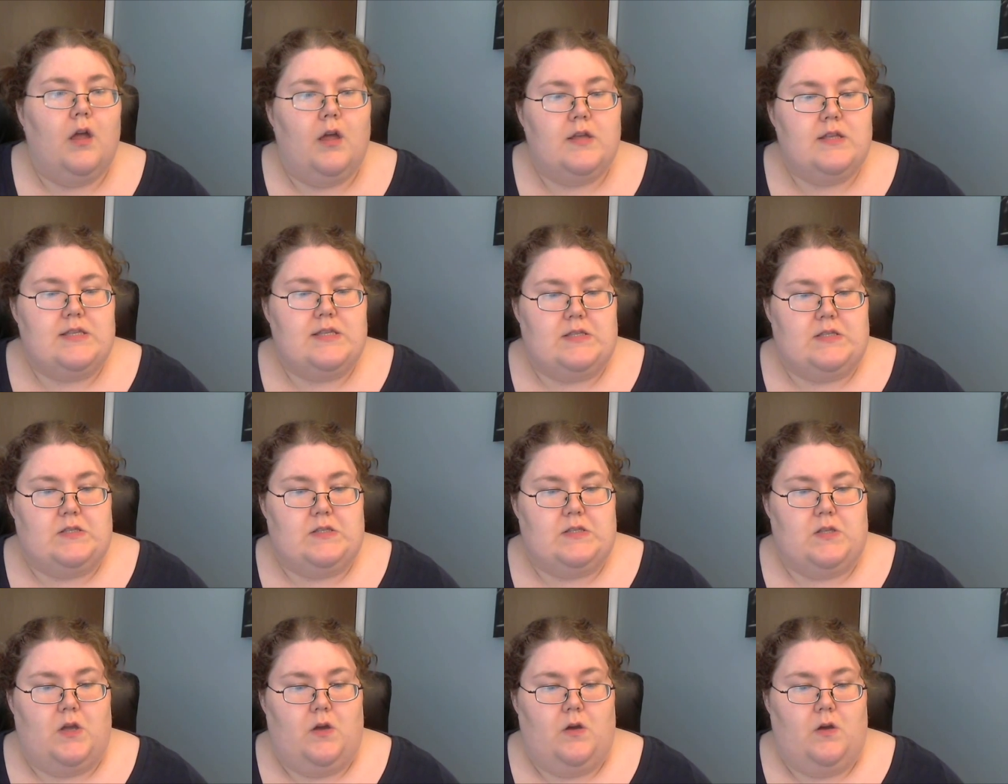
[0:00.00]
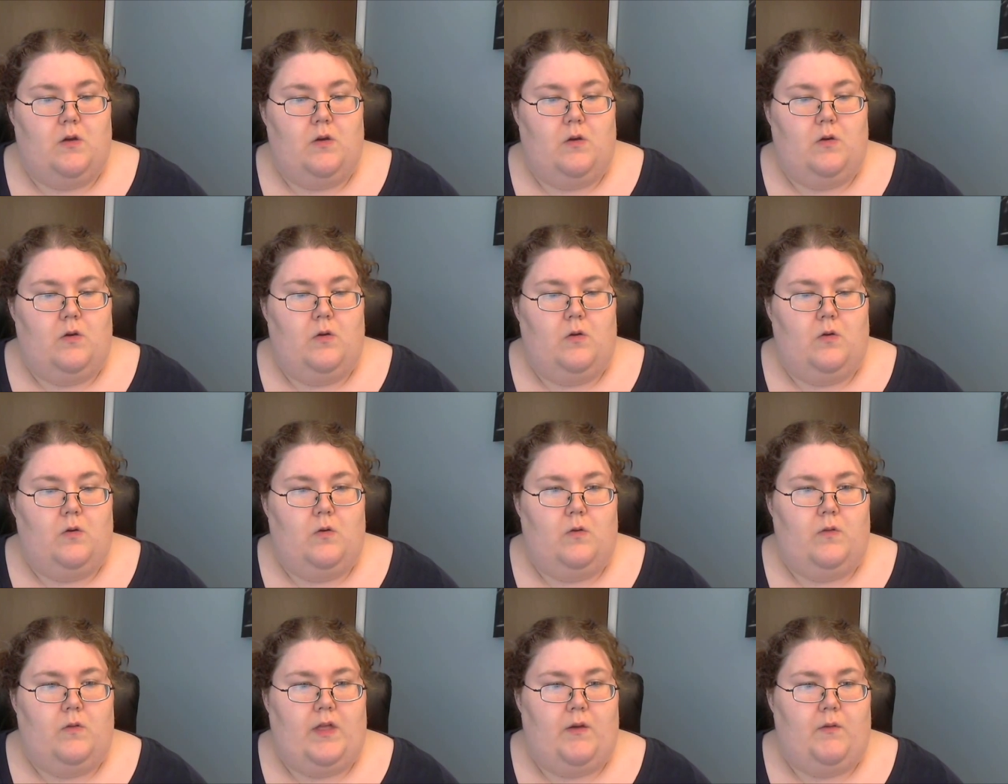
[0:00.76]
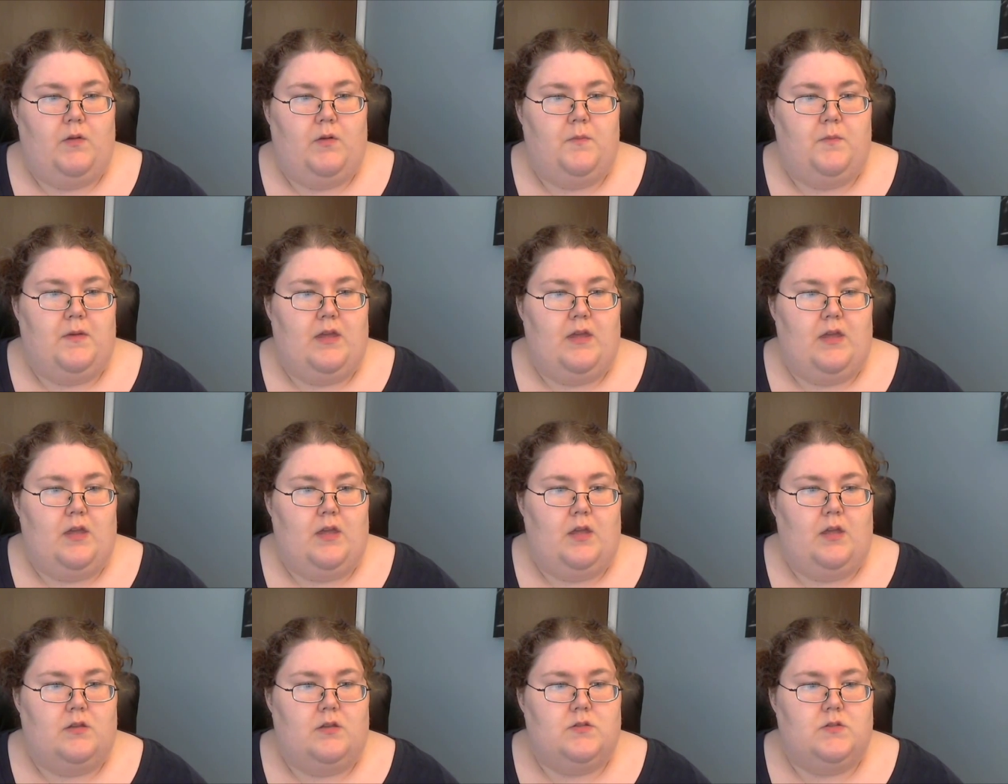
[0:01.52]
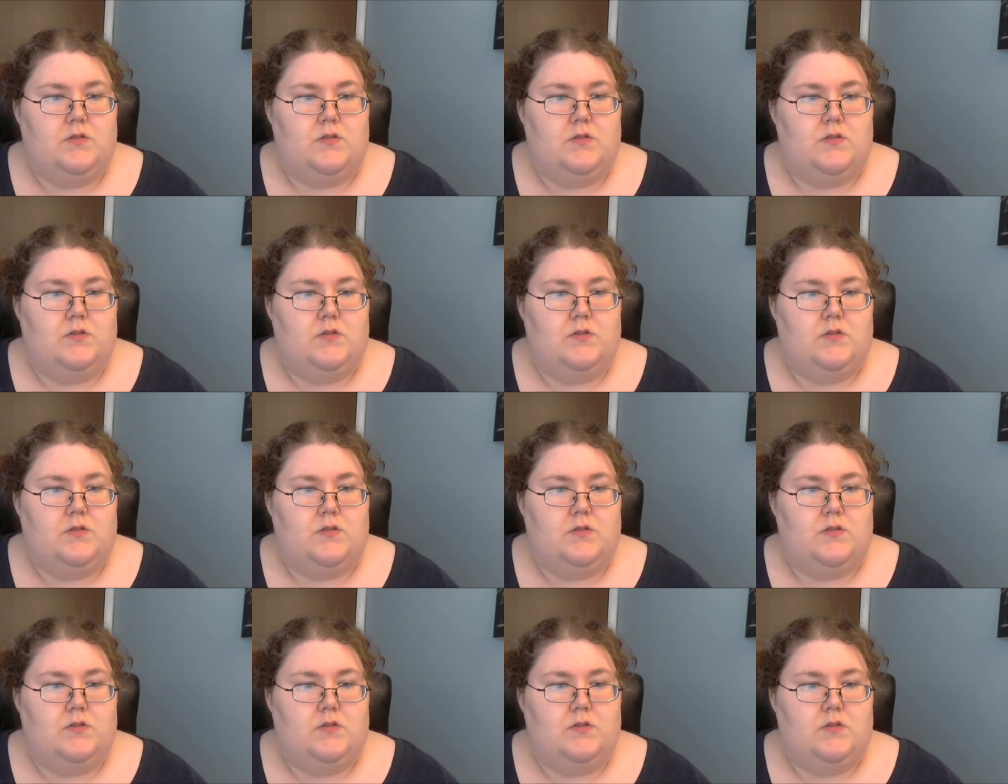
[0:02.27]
So that would be.